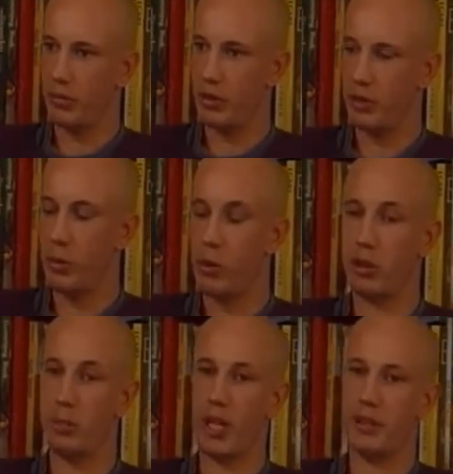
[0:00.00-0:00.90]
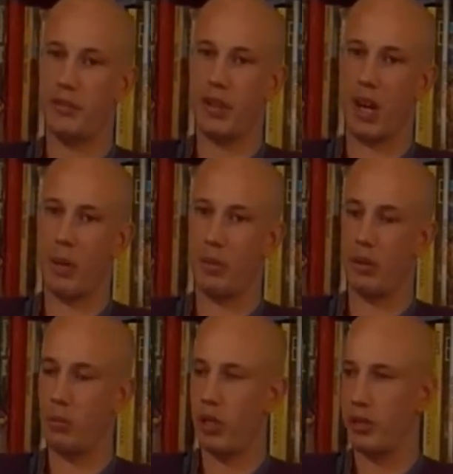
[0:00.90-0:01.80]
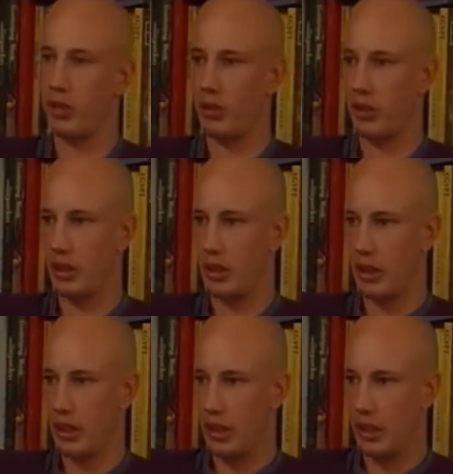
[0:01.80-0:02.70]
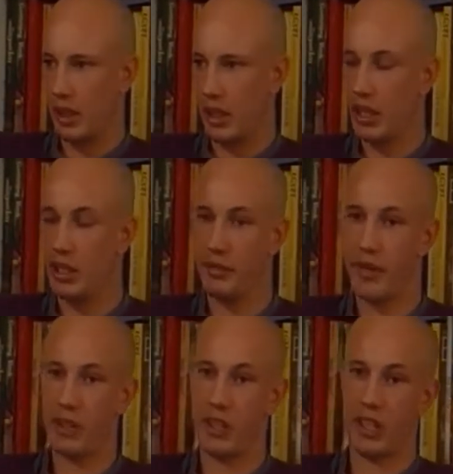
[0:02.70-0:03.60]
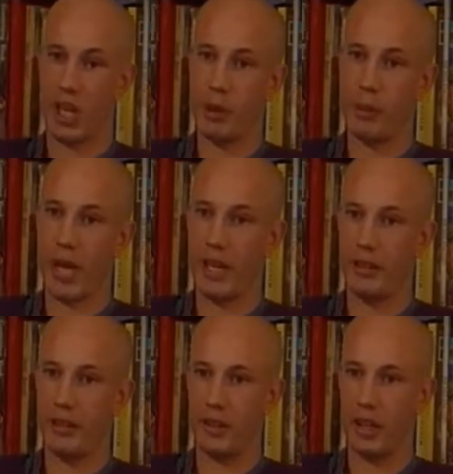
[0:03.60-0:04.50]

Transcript: small space of time with which any intervention can be made.